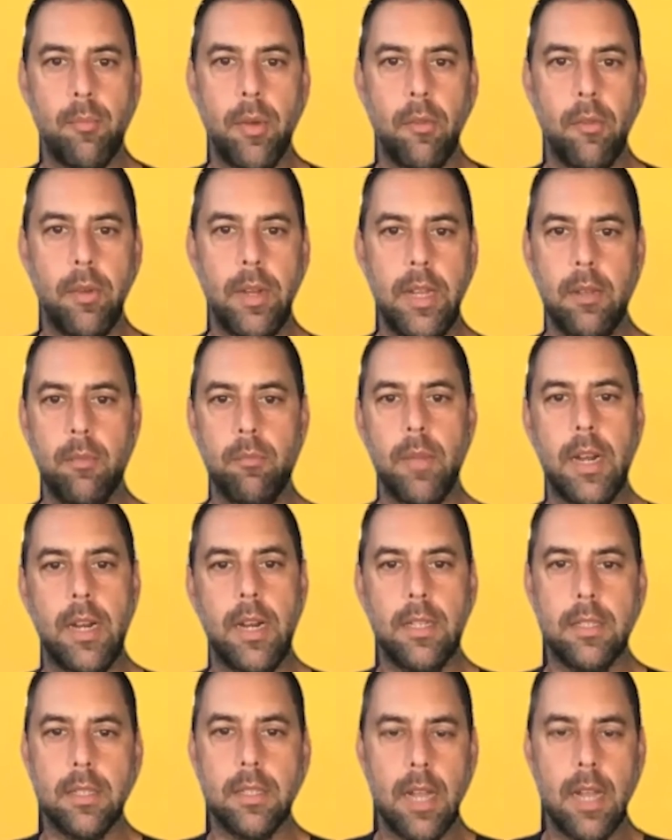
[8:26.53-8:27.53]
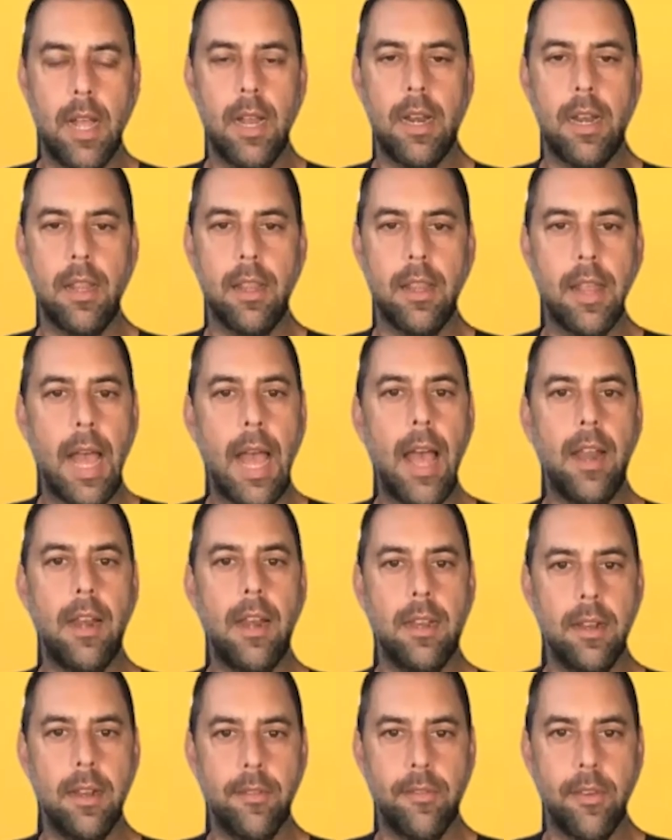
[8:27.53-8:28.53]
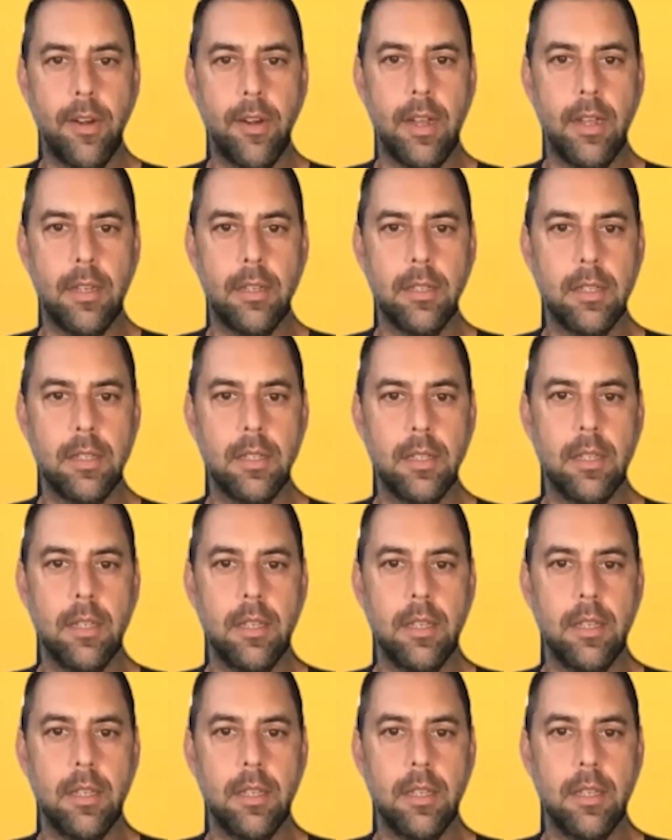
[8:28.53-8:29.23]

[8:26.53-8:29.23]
But it's not that different.